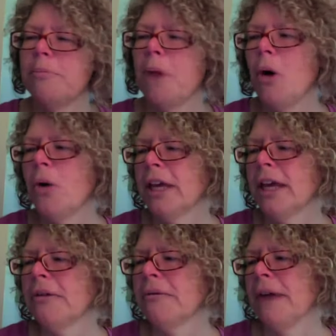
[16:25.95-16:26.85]
and
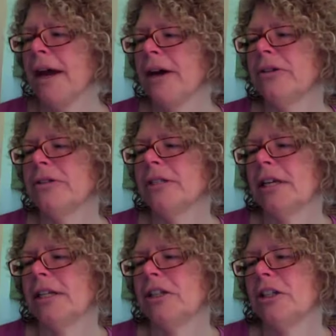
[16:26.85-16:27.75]
looking at various
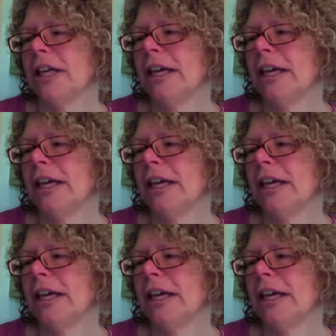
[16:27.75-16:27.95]
patterns.